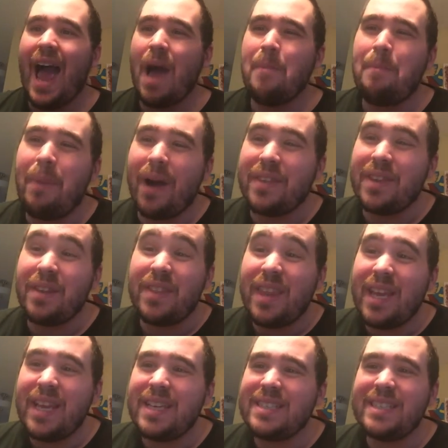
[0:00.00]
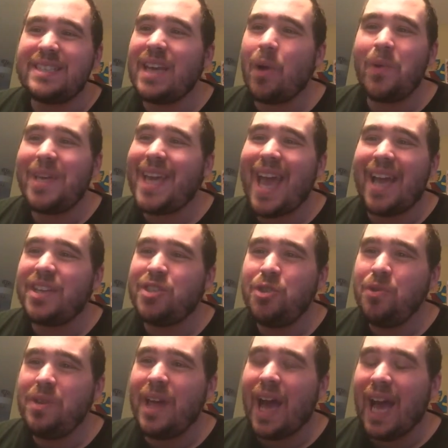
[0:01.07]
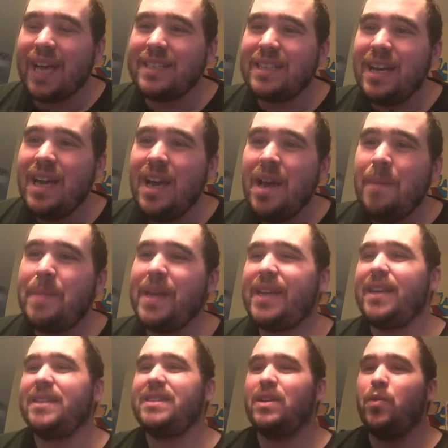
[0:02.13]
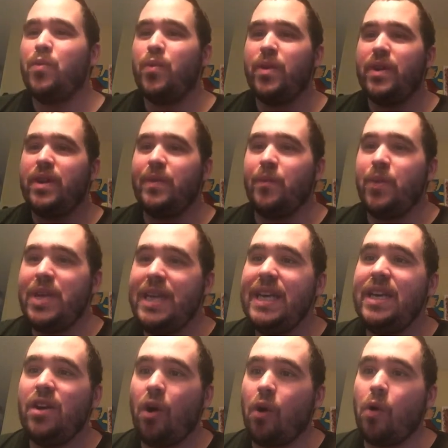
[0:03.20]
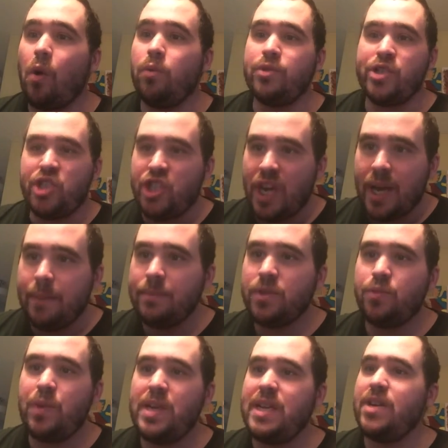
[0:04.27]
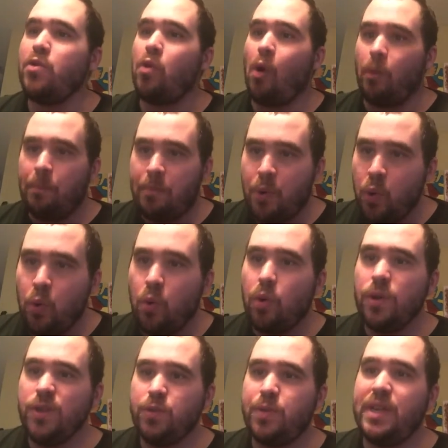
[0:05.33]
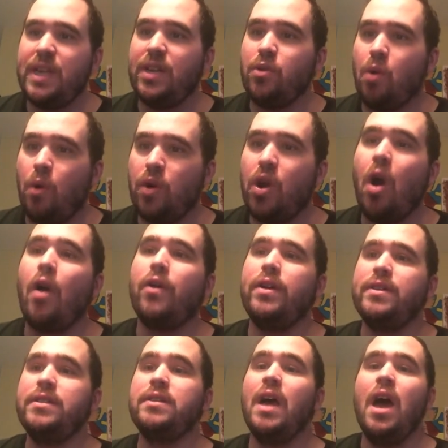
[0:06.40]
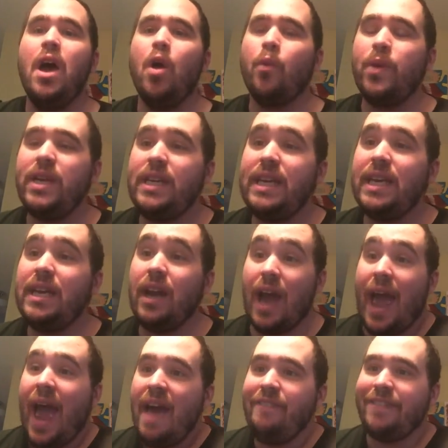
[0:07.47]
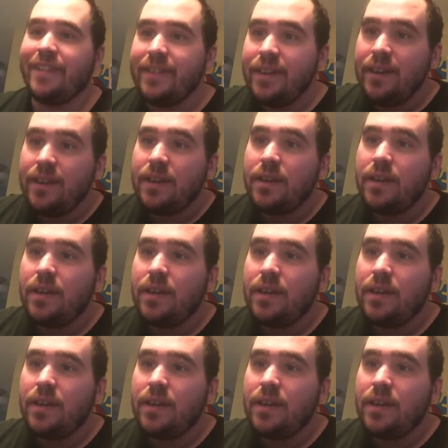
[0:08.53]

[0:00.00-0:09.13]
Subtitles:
But the thing is that we can't do that because we need our own gyms, we need our own pools, we need our own gardens, we need heaven